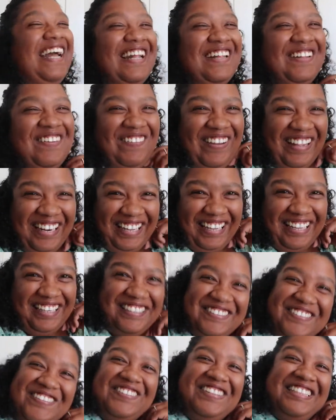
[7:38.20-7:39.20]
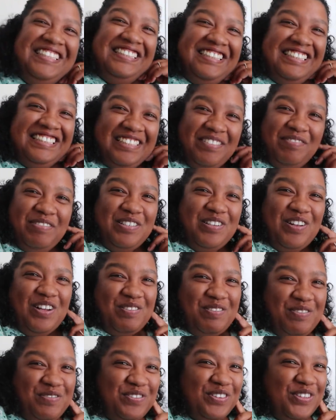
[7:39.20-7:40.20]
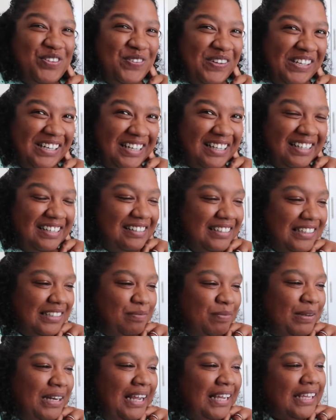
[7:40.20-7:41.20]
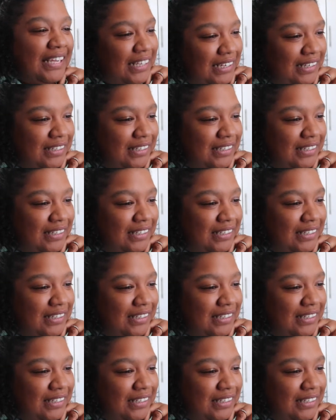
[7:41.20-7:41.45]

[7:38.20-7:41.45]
20 years. Courtney says it was lasting for 20 years. But I get